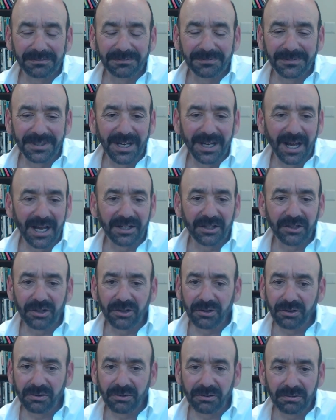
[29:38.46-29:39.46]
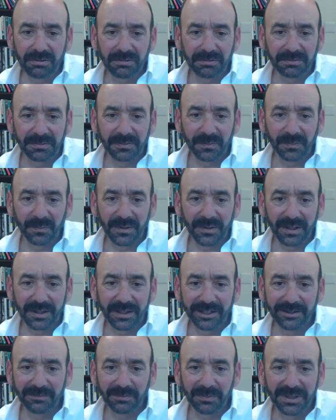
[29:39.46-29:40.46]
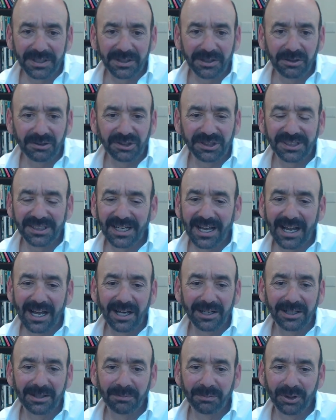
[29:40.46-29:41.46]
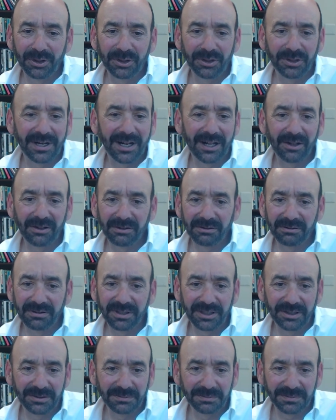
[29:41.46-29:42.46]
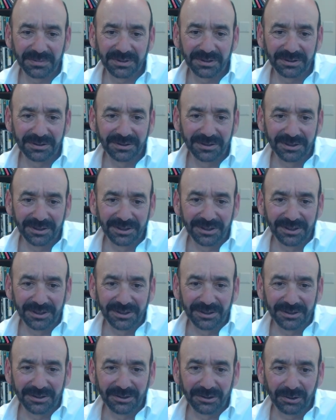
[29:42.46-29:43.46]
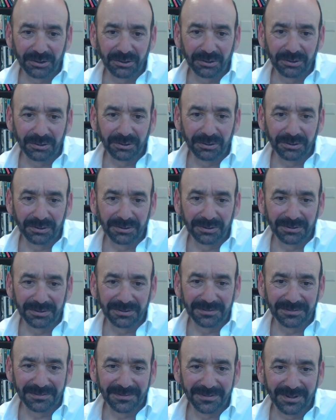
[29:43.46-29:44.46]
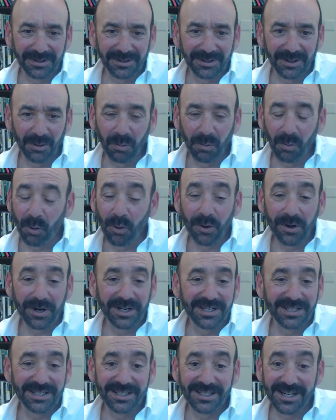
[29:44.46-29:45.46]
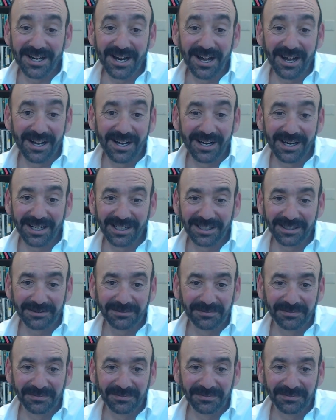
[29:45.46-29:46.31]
not new. They've been using out computer algorithms to award and deny